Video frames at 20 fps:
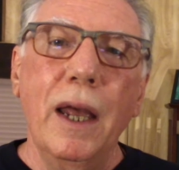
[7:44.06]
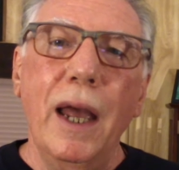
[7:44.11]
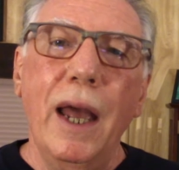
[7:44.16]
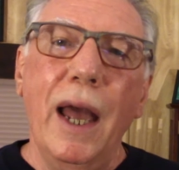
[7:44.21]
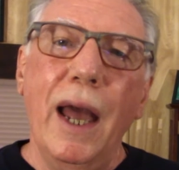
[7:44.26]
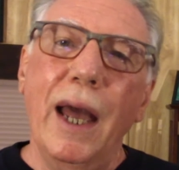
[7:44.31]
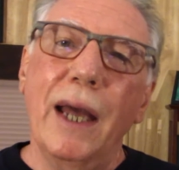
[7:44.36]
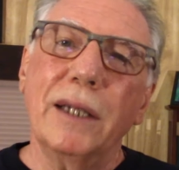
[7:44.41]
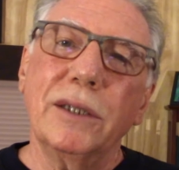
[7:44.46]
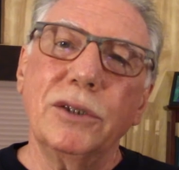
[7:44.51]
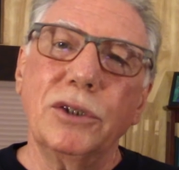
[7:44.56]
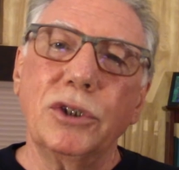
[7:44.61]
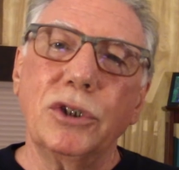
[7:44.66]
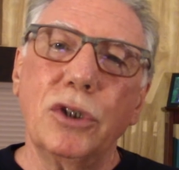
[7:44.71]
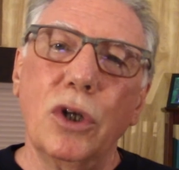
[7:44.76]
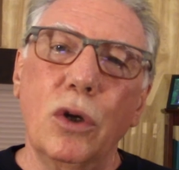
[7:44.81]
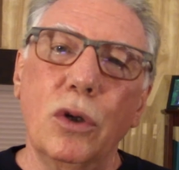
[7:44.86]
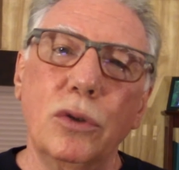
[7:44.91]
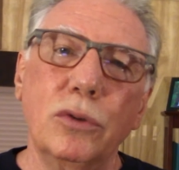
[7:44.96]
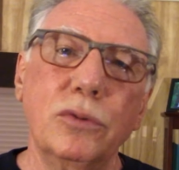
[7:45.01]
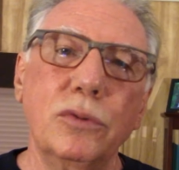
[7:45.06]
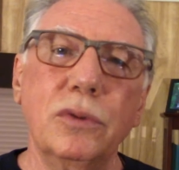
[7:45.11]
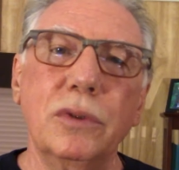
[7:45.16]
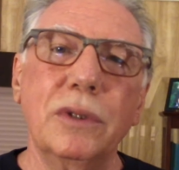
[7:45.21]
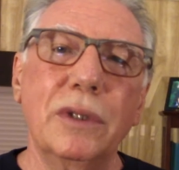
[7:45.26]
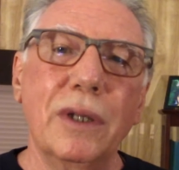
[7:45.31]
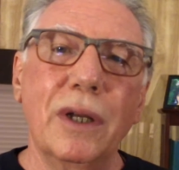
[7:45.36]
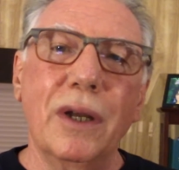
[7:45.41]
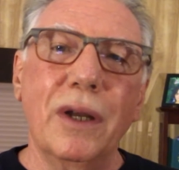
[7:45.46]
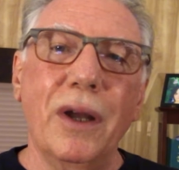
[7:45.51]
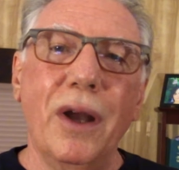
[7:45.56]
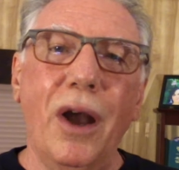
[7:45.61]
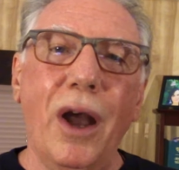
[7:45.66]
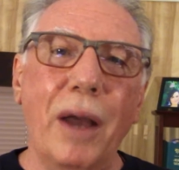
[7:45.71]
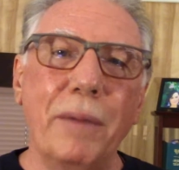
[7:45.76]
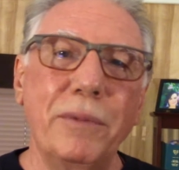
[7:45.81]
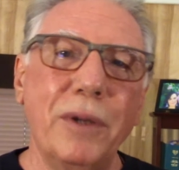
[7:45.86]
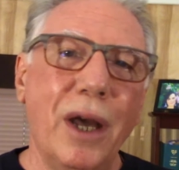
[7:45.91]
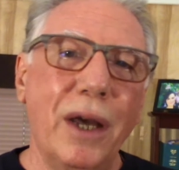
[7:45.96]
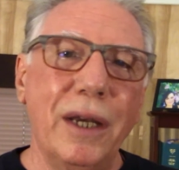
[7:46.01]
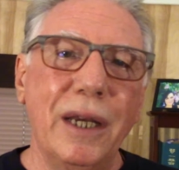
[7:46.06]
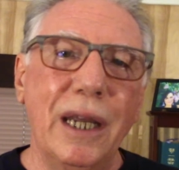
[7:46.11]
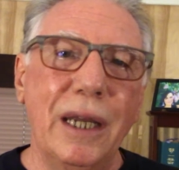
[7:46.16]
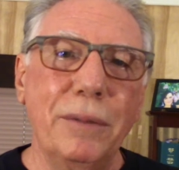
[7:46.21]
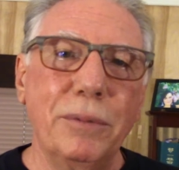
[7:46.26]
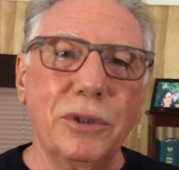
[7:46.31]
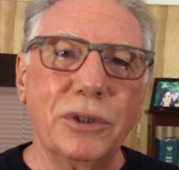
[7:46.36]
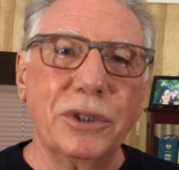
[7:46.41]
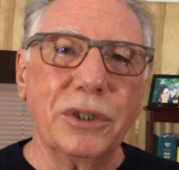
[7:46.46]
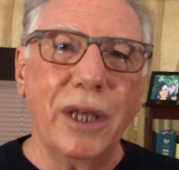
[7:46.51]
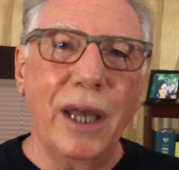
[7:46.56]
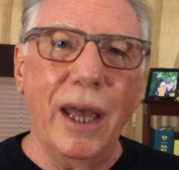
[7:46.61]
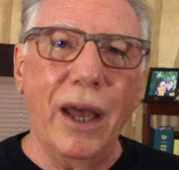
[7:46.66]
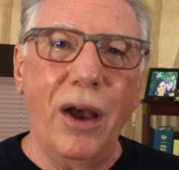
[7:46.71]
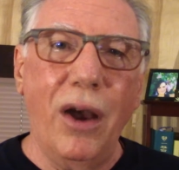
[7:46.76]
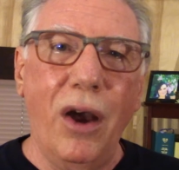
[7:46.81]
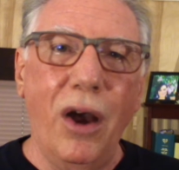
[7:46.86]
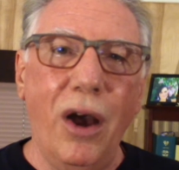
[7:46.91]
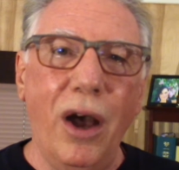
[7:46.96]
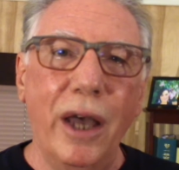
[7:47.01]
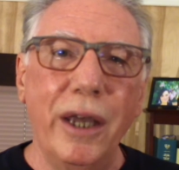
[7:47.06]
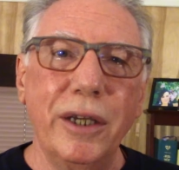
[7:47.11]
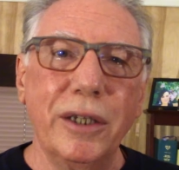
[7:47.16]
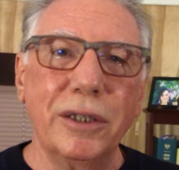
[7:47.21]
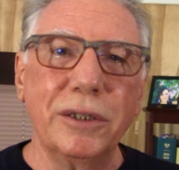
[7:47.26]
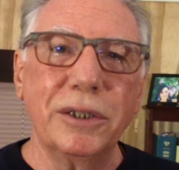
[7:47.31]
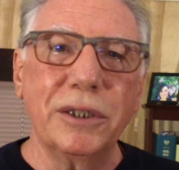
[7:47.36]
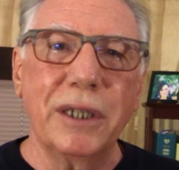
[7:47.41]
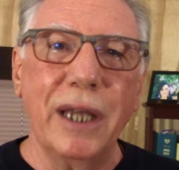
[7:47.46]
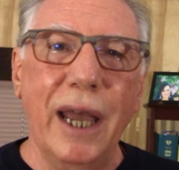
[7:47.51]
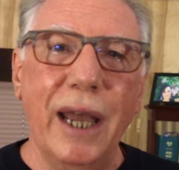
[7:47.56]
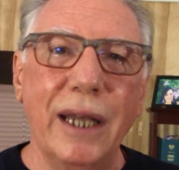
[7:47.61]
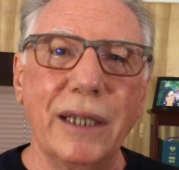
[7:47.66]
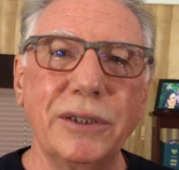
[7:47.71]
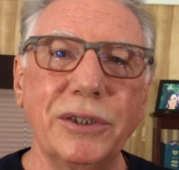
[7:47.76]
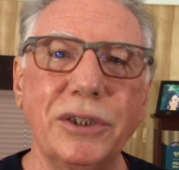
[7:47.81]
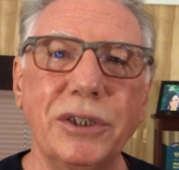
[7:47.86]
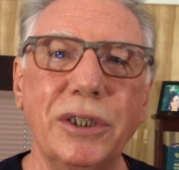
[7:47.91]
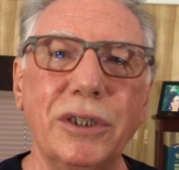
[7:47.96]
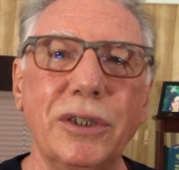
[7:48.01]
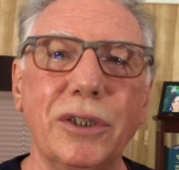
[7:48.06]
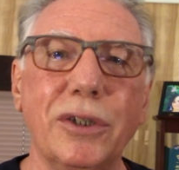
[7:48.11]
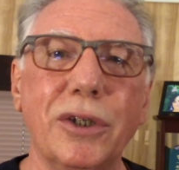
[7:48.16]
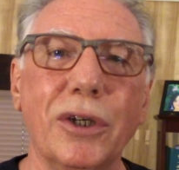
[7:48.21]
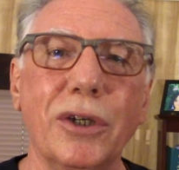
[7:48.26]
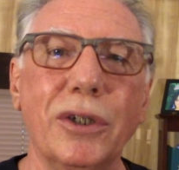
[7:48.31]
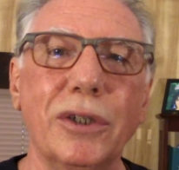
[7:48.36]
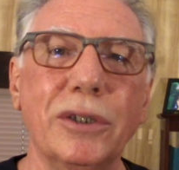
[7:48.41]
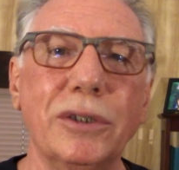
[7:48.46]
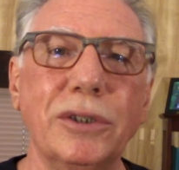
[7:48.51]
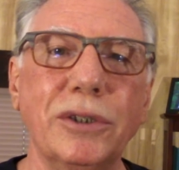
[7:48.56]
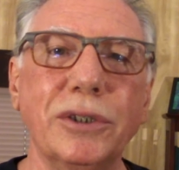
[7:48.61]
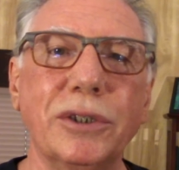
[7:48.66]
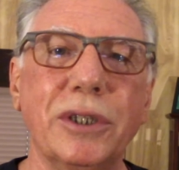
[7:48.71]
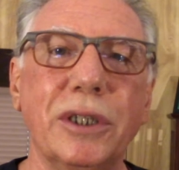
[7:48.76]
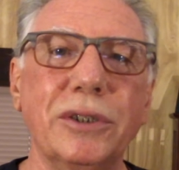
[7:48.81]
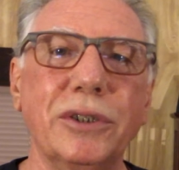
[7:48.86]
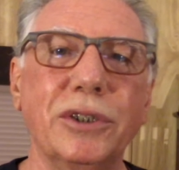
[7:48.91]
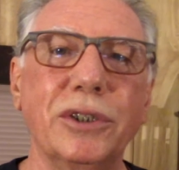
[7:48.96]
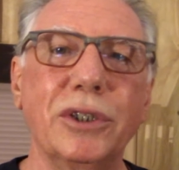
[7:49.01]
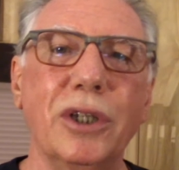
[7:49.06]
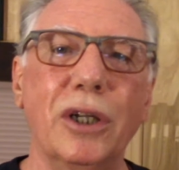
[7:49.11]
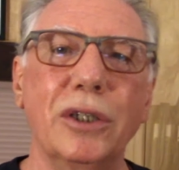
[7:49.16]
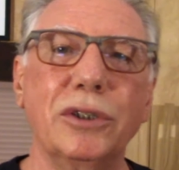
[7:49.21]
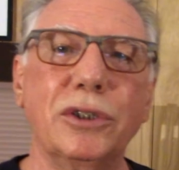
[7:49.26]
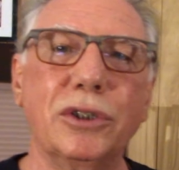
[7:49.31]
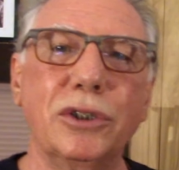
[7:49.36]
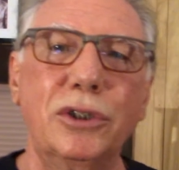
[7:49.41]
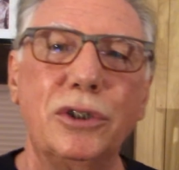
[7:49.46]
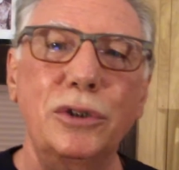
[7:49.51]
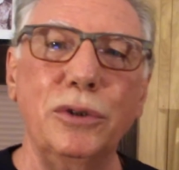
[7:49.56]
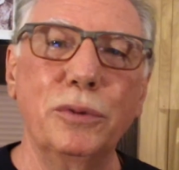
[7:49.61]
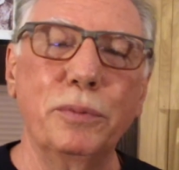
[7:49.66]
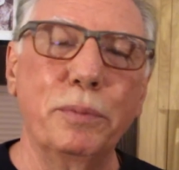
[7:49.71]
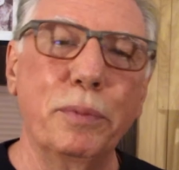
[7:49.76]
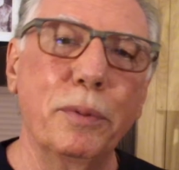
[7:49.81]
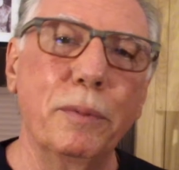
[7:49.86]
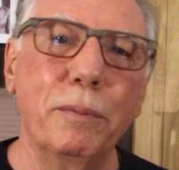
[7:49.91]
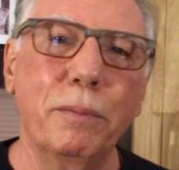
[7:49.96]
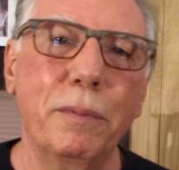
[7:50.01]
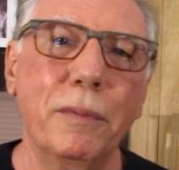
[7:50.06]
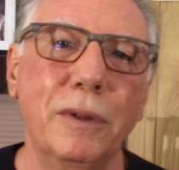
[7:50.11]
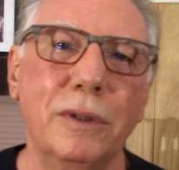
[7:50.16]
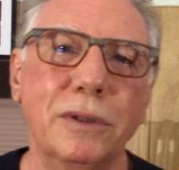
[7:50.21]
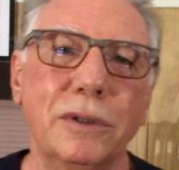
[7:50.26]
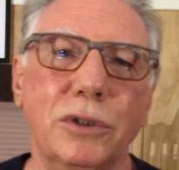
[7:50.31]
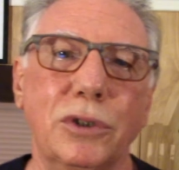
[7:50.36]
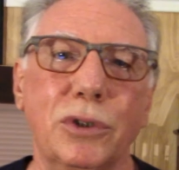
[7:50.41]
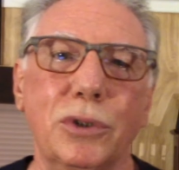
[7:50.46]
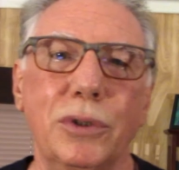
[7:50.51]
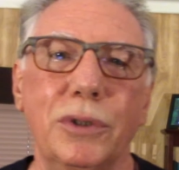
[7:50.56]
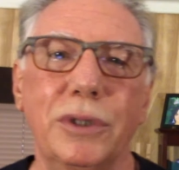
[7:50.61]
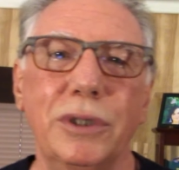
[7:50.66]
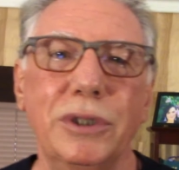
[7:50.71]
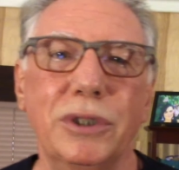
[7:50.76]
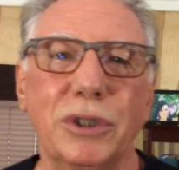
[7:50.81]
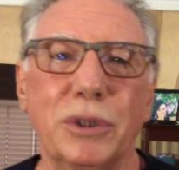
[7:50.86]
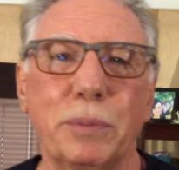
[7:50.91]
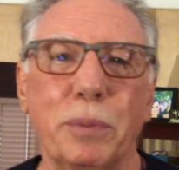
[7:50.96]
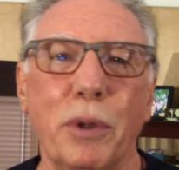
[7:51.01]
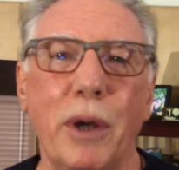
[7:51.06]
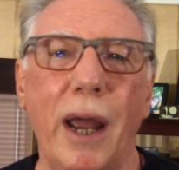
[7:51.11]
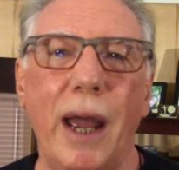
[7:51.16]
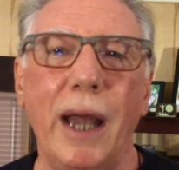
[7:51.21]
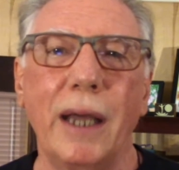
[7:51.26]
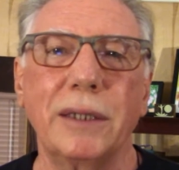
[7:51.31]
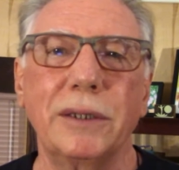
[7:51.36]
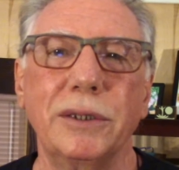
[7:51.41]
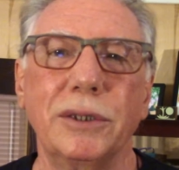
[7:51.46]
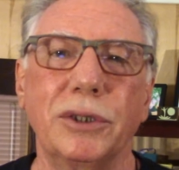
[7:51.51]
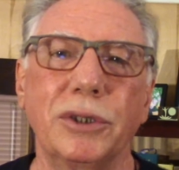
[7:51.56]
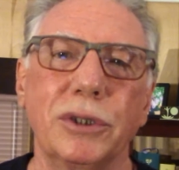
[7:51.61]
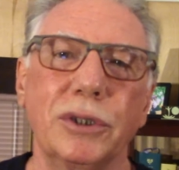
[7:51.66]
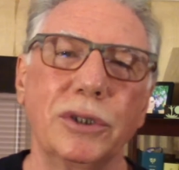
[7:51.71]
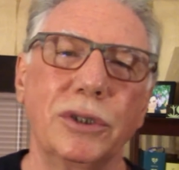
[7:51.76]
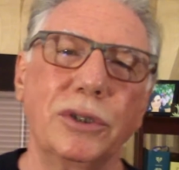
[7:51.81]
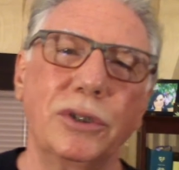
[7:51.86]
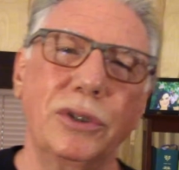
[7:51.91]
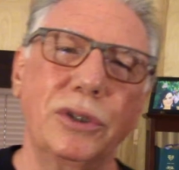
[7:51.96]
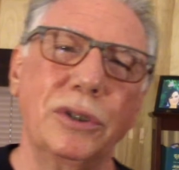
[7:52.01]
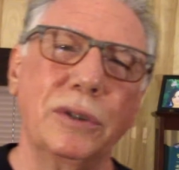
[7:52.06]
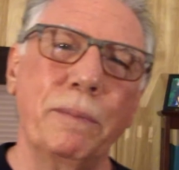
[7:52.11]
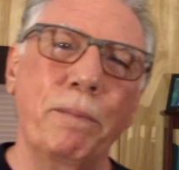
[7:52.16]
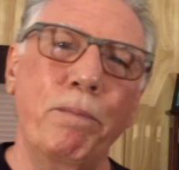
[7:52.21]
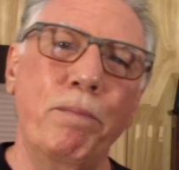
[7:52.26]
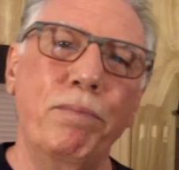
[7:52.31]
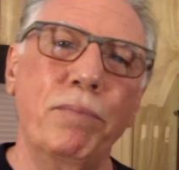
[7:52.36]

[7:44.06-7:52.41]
And so I'm not able to hire dancing girls and such to do these practices.